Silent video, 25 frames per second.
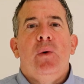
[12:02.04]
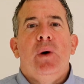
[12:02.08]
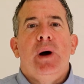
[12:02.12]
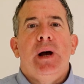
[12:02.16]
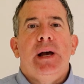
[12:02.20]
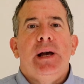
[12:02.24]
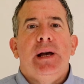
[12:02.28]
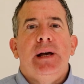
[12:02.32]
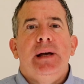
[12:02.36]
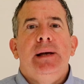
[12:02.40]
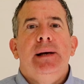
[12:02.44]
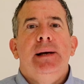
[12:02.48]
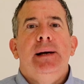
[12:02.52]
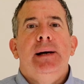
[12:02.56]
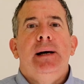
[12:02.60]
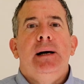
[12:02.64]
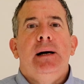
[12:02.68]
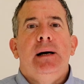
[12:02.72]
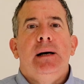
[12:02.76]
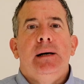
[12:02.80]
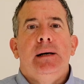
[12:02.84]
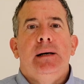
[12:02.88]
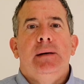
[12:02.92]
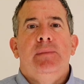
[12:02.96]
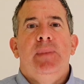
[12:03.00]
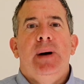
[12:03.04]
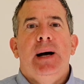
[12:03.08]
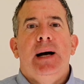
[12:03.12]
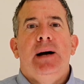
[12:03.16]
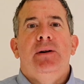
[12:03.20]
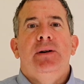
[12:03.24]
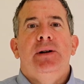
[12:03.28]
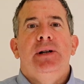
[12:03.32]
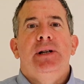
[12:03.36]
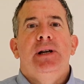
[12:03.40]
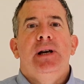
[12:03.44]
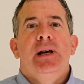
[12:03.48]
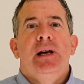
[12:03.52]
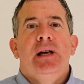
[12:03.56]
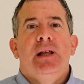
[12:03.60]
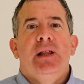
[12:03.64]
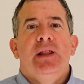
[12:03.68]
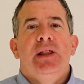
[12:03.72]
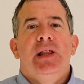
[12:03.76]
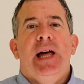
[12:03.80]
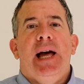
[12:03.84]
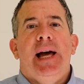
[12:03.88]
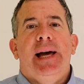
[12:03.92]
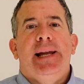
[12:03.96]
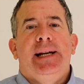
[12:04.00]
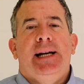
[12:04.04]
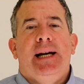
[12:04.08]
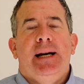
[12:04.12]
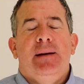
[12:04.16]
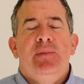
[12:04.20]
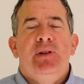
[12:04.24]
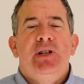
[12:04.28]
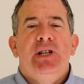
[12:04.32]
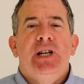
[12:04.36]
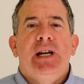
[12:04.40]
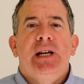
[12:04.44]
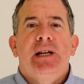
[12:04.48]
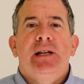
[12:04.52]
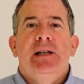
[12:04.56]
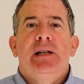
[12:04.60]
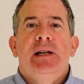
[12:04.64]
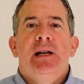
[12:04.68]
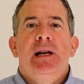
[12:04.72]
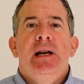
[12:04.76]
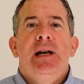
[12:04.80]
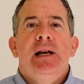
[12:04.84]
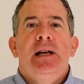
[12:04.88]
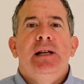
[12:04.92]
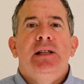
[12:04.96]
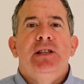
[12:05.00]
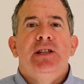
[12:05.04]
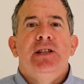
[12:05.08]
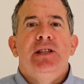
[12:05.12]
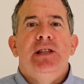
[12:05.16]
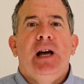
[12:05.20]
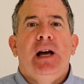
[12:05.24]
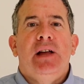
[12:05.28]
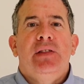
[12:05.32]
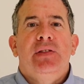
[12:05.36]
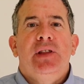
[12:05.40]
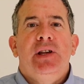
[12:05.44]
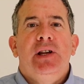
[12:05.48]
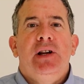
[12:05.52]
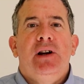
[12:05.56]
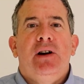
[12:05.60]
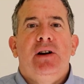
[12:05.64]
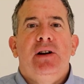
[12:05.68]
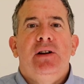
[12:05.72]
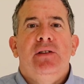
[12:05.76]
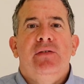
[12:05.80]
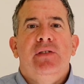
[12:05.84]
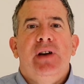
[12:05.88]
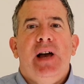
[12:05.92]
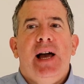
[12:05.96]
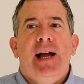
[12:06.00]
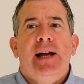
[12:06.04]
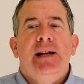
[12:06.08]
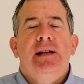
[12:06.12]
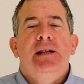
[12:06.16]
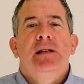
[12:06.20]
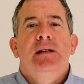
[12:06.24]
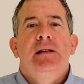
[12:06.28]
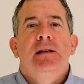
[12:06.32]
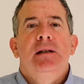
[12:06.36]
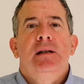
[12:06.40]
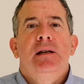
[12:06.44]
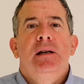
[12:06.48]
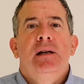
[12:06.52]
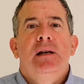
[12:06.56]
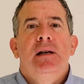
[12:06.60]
way about that object. It's not the artifact.